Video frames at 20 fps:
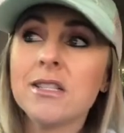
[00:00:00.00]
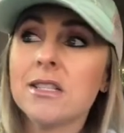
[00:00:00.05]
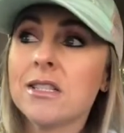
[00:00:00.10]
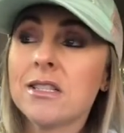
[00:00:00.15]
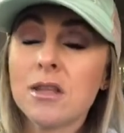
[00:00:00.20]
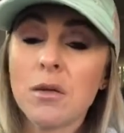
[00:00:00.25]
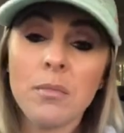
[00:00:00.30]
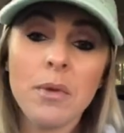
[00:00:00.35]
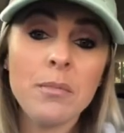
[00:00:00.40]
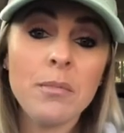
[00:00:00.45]
And
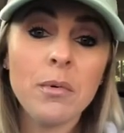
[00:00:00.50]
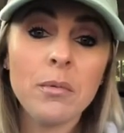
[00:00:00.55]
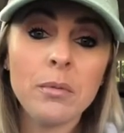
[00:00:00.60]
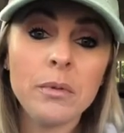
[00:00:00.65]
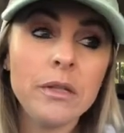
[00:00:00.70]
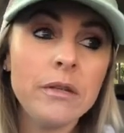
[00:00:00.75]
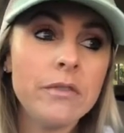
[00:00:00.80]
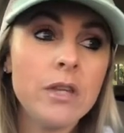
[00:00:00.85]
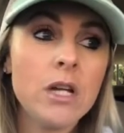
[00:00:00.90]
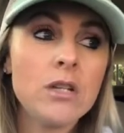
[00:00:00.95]
some people
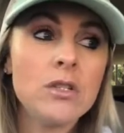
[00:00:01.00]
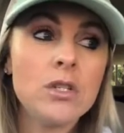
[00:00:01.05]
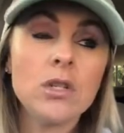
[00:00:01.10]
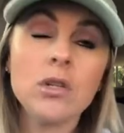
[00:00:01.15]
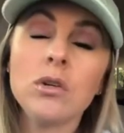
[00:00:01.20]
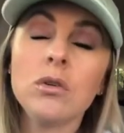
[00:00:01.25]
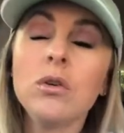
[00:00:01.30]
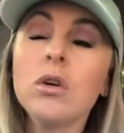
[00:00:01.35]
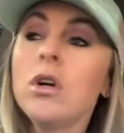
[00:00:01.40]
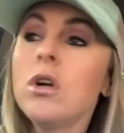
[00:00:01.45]
believe that
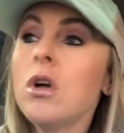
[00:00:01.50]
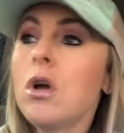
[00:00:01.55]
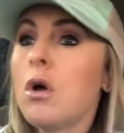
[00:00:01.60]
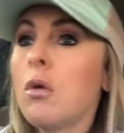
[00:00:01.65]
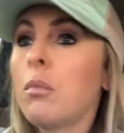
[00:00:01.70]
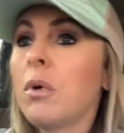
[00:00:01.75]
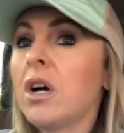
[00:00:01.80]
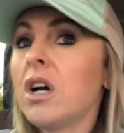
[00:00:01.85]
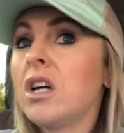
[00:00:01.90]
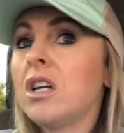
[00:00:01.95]
too,
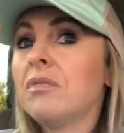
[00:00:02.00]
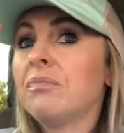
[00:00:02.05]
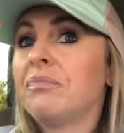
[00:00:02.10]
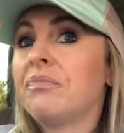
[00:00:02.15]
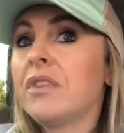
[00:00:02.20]
but